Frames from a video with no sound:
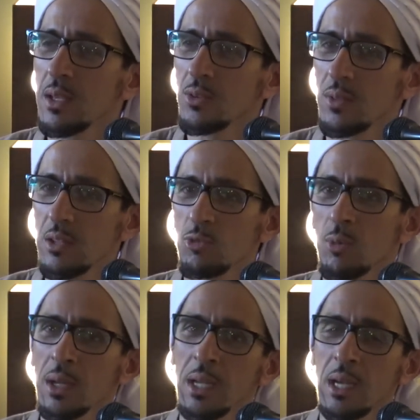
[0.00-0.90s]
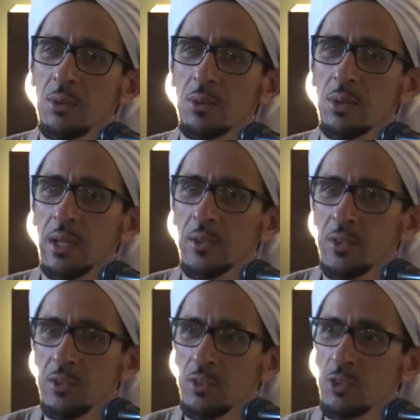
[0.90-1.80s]
So that's why our
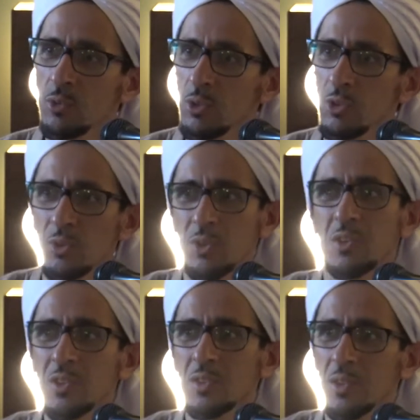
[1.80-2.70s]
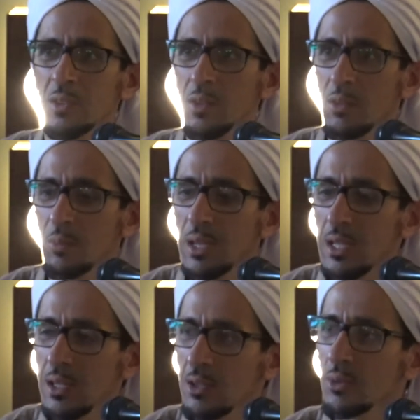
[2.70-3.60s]
ancestors were so resistant in the
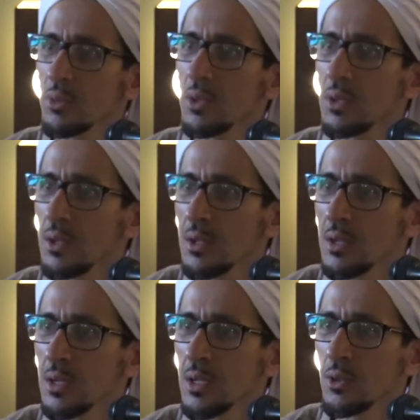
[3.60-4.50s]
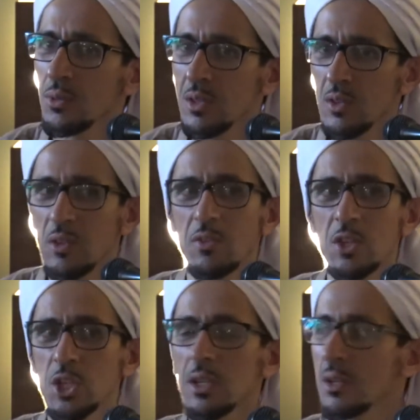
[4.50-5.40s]
beginning to this
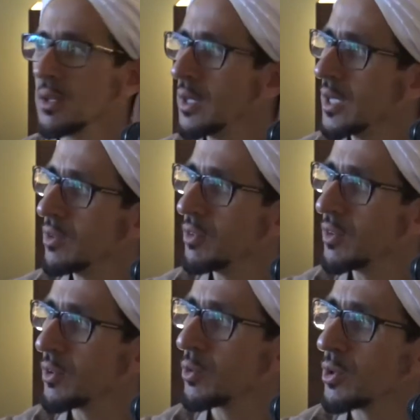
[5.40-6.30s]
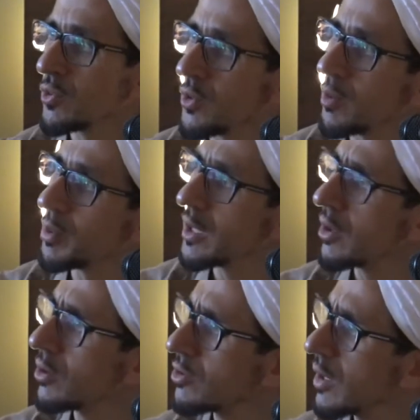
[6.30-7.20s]
division, even if it was for a
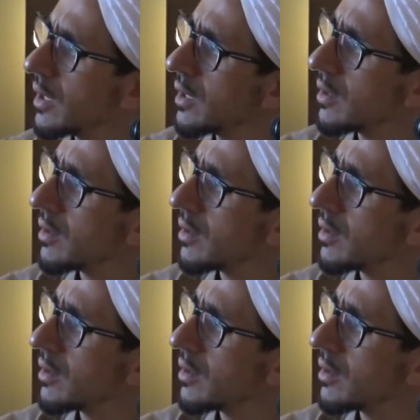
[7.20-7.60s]
pedagogical